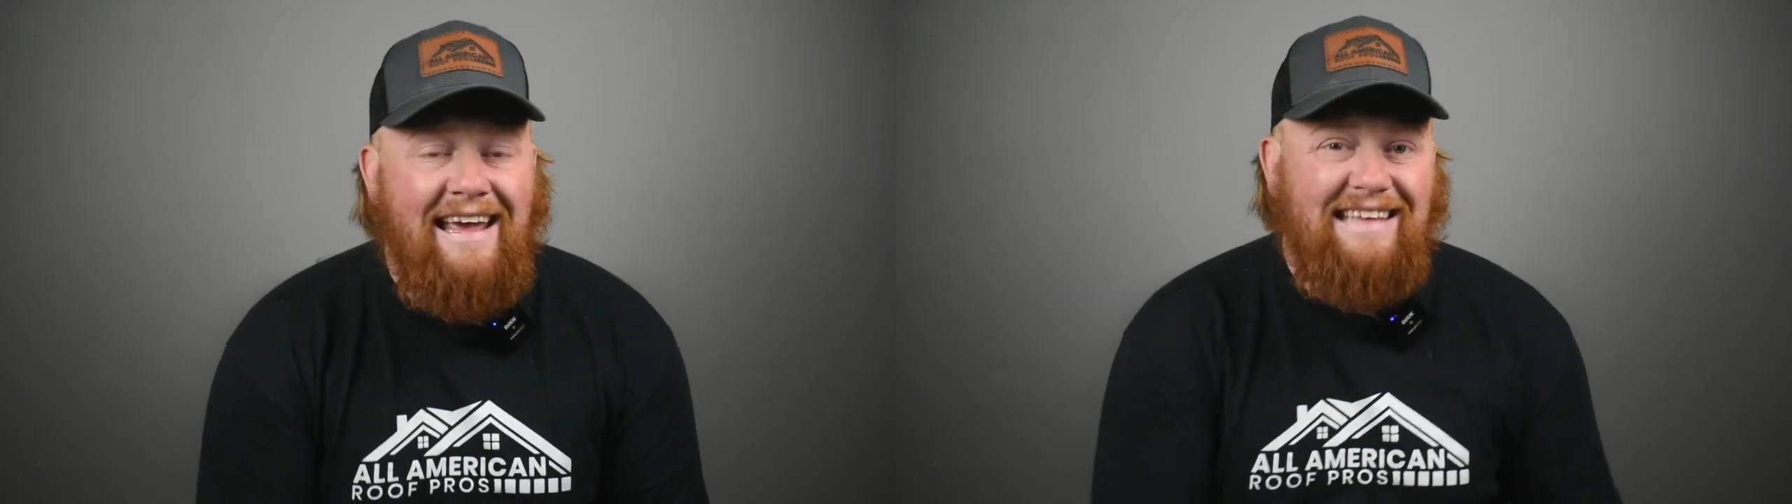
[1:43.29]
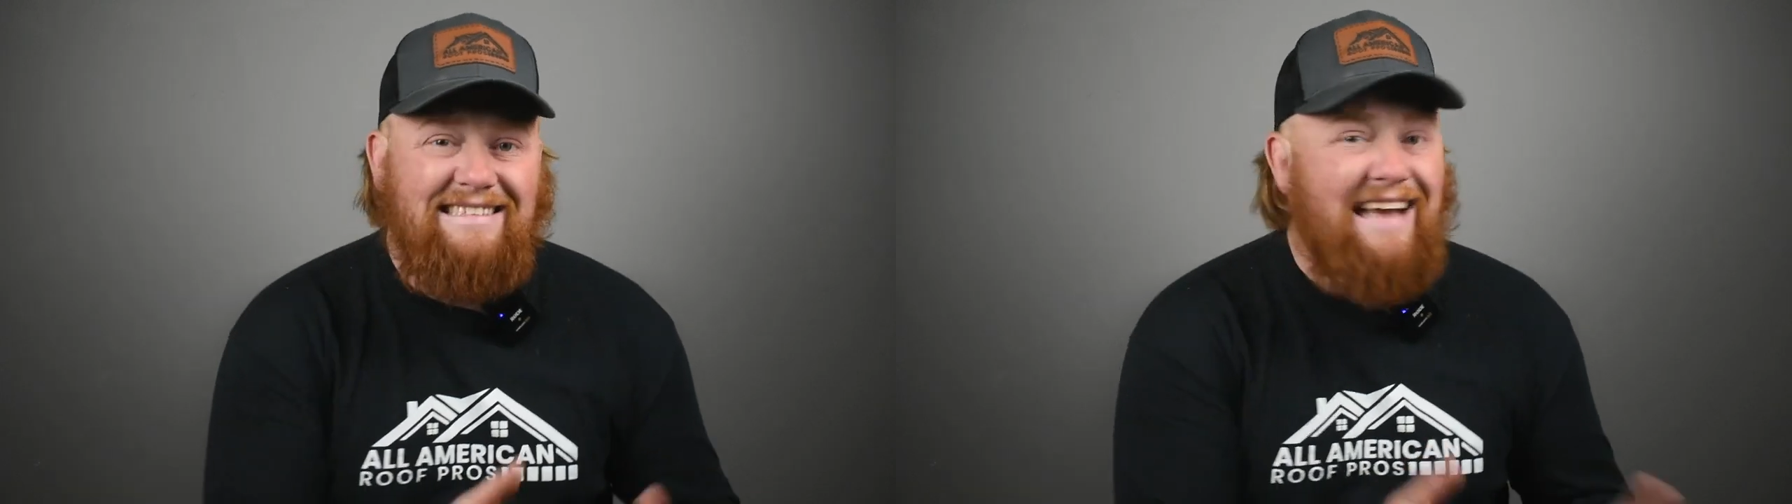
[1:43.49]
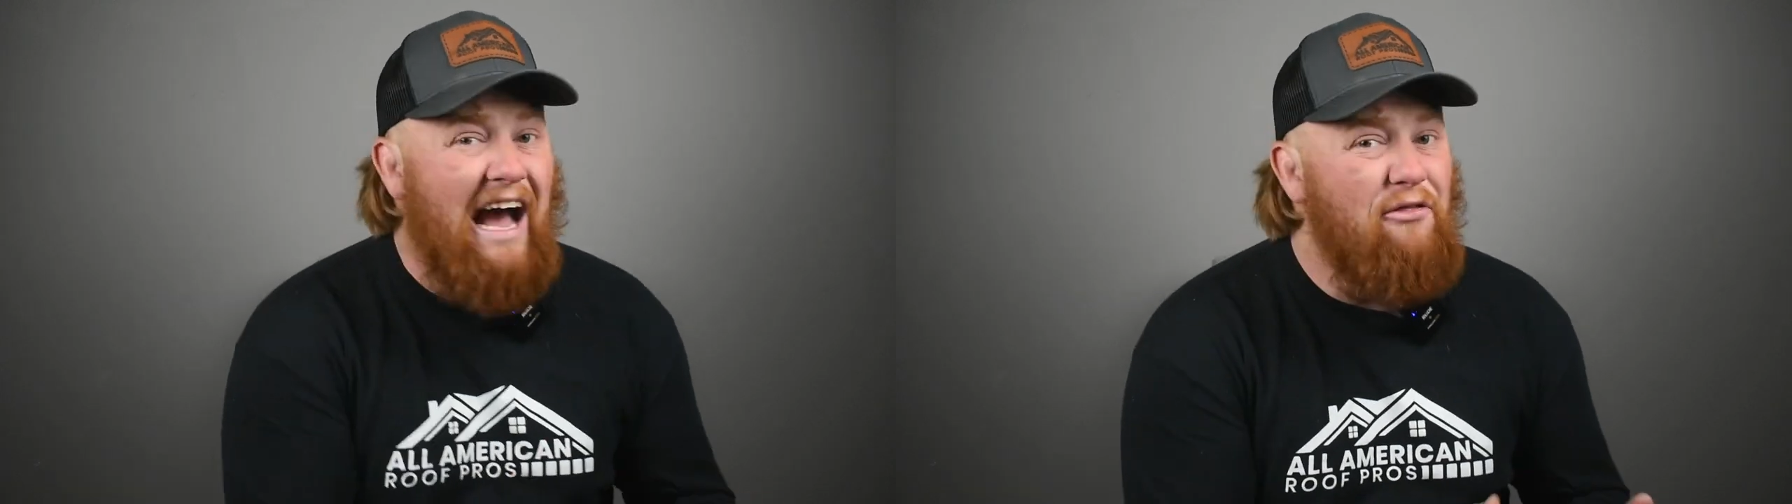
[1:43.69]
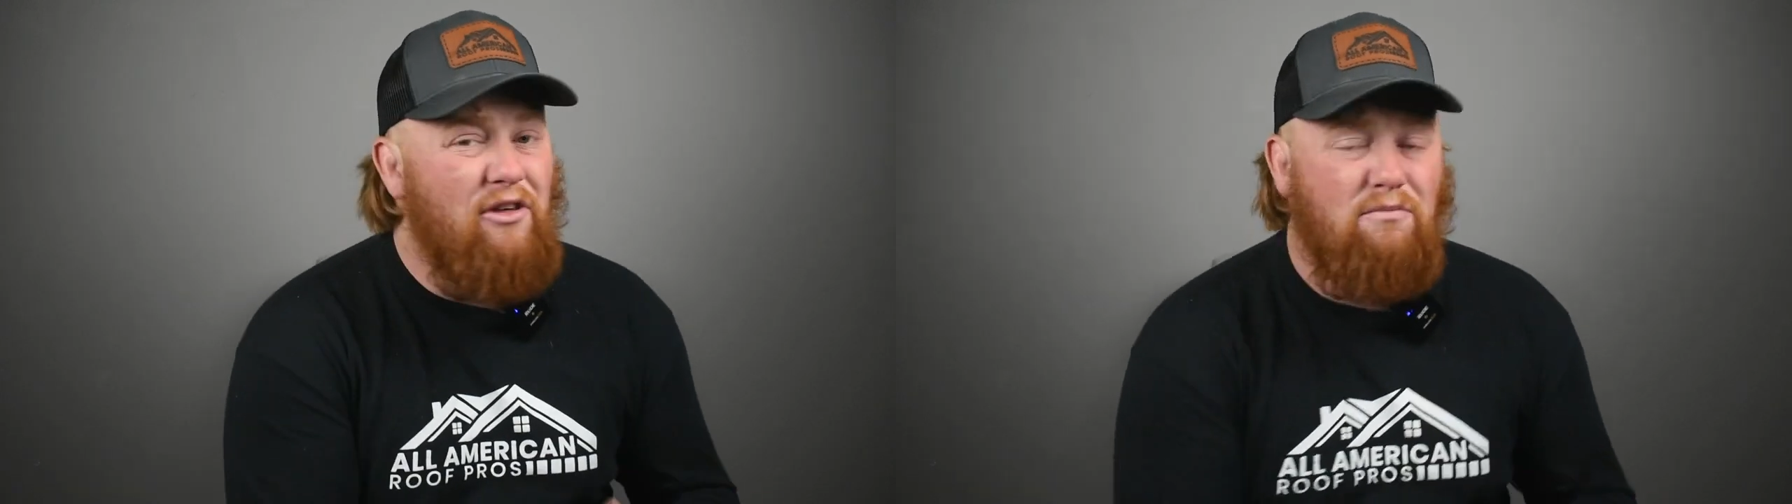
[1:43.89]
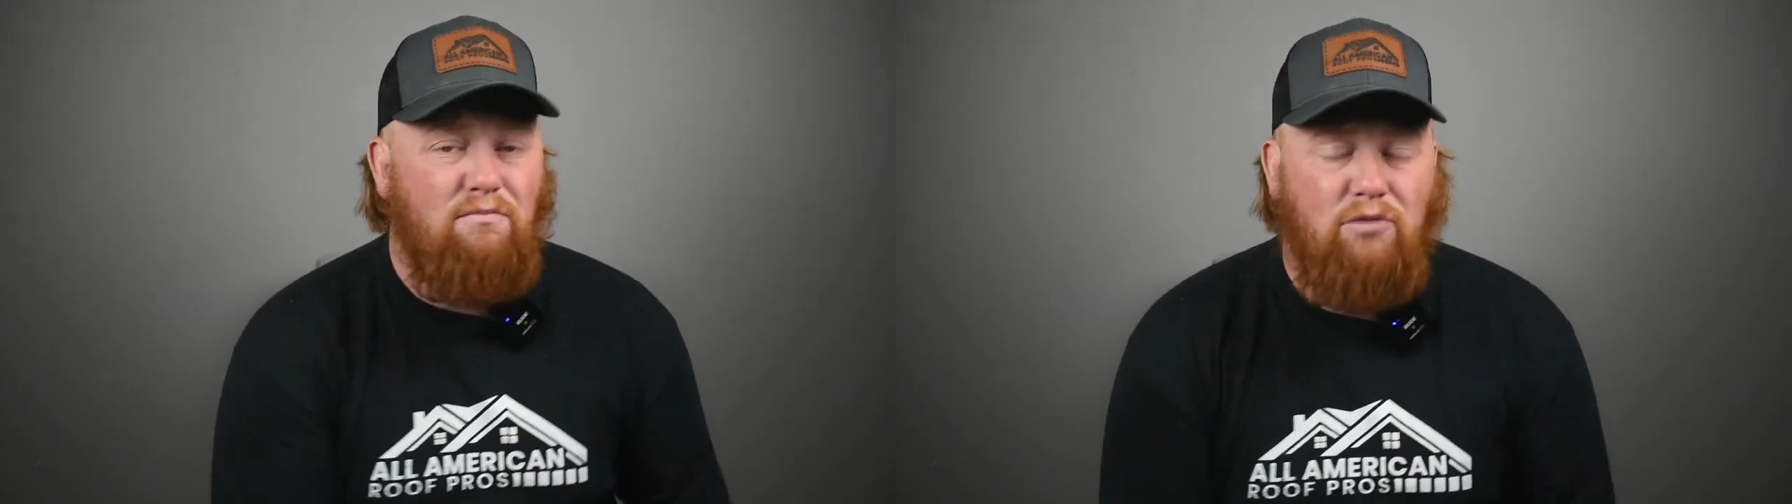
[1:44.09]
is not
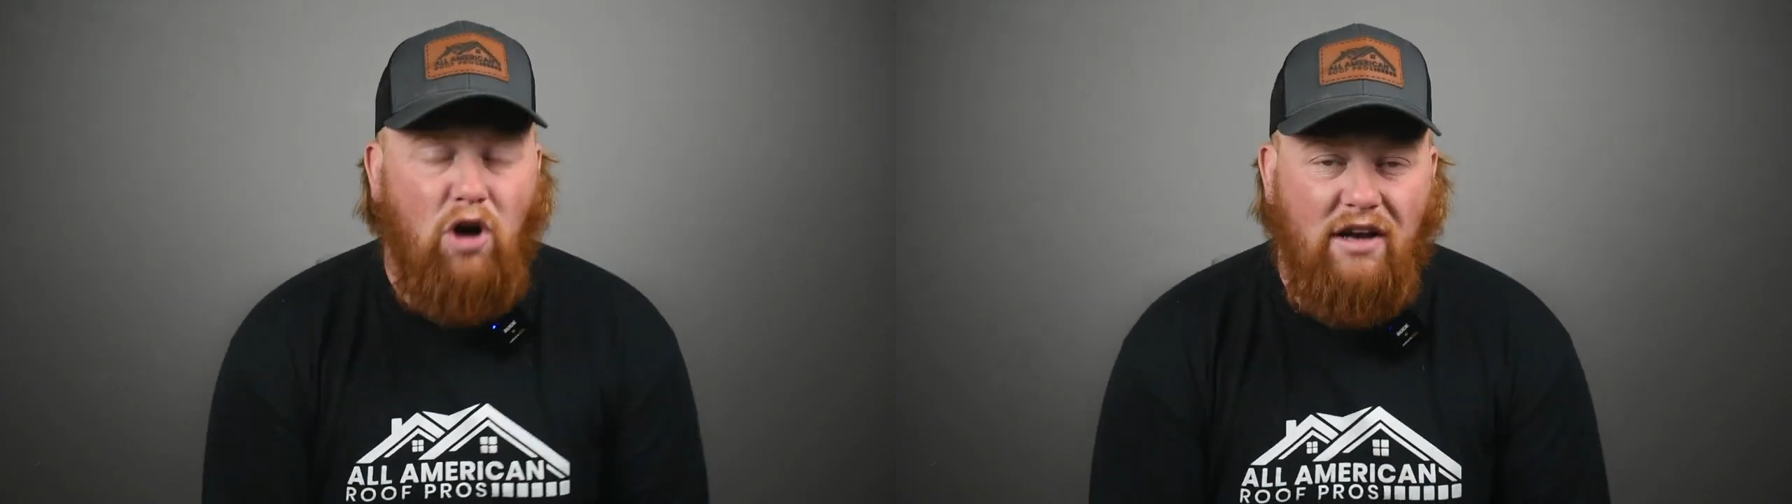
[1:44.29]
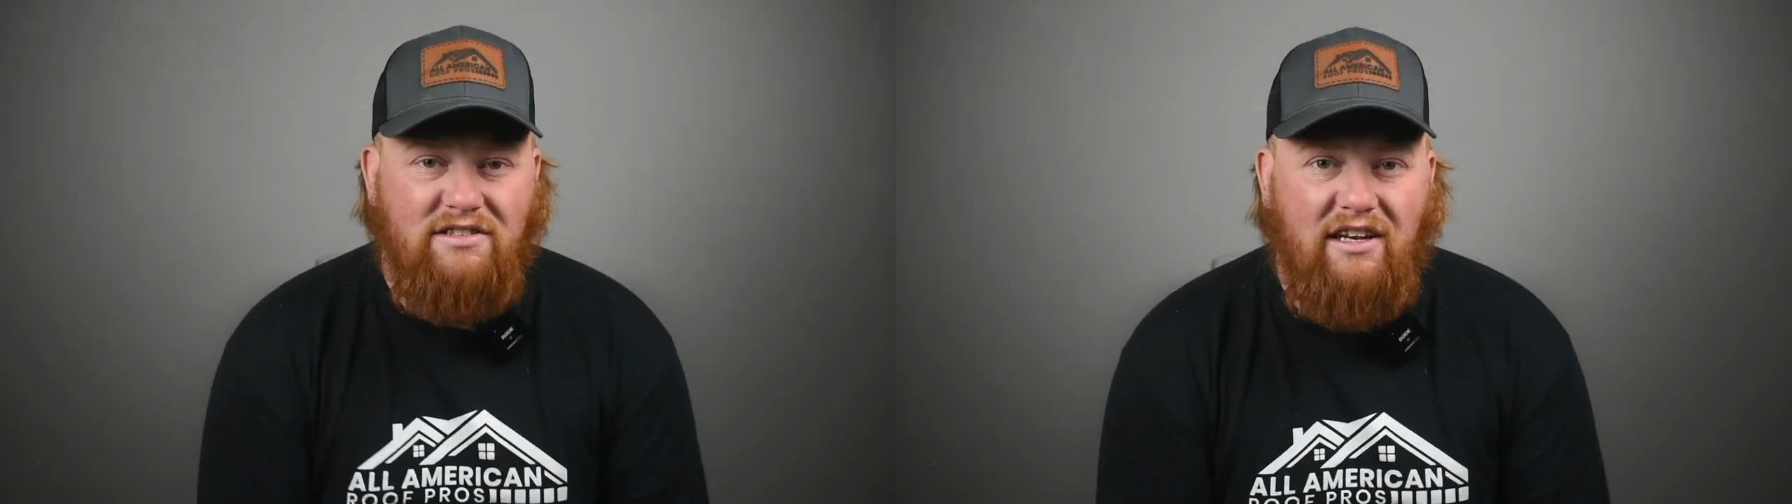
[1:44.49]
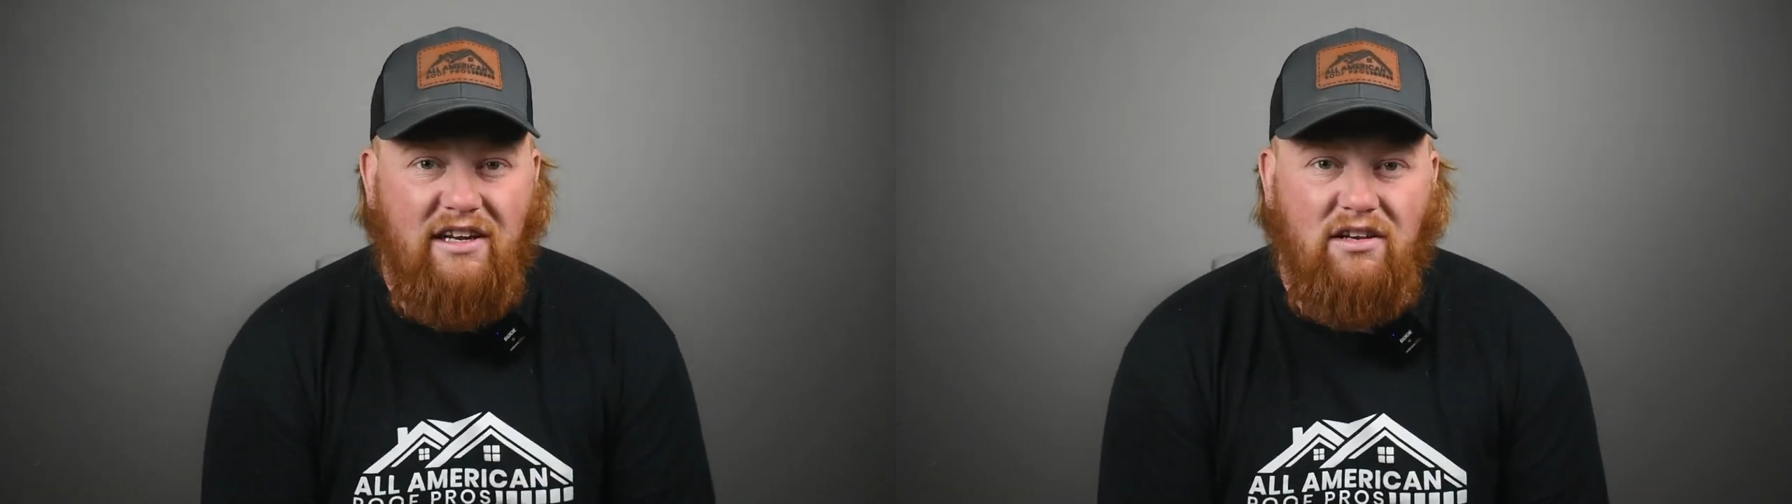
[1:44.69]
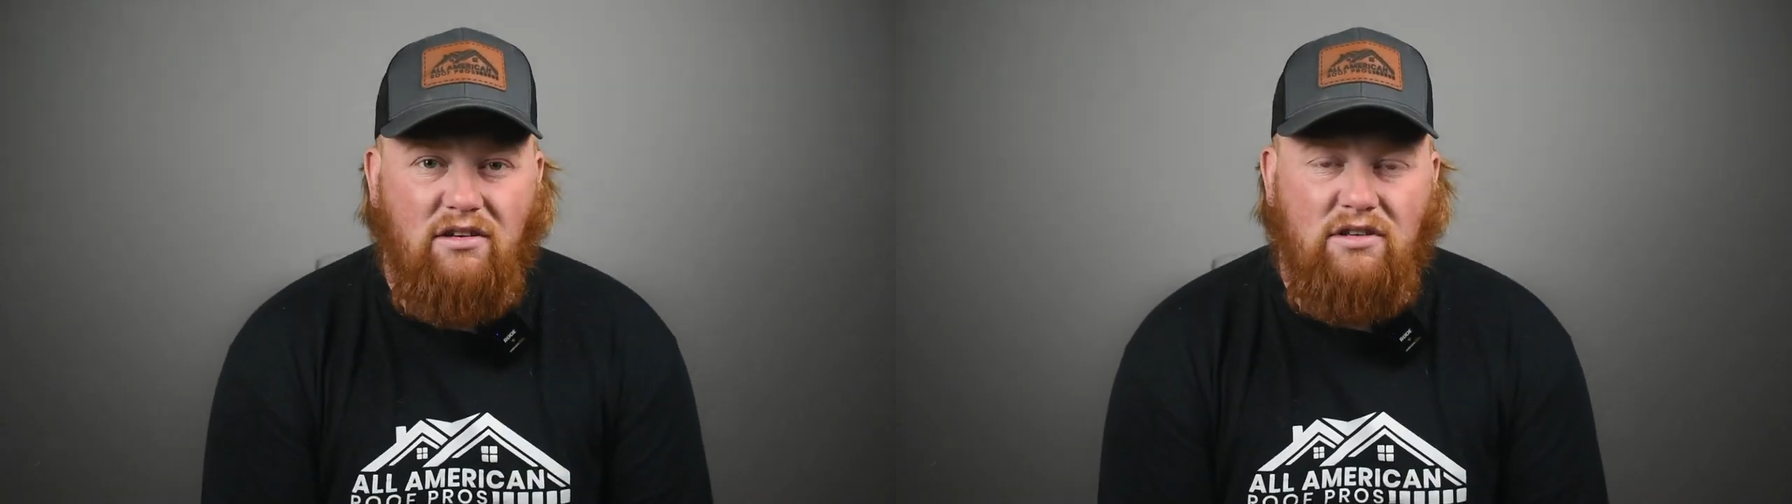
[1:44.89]
the cost that it